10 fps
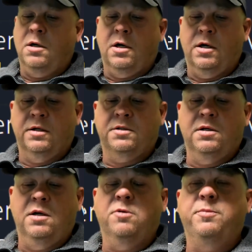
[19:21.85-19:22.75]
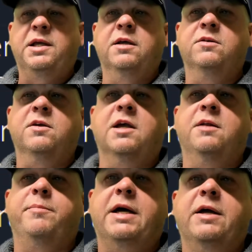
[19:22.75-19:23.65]
It'll be
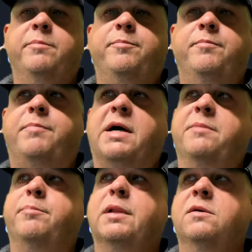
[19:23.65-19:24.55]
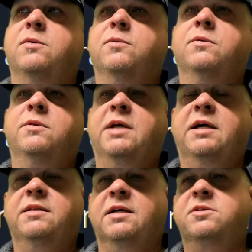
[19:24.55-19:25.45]
indicated by blue.
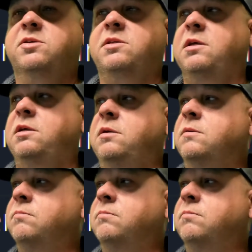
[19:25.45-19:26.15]
That's the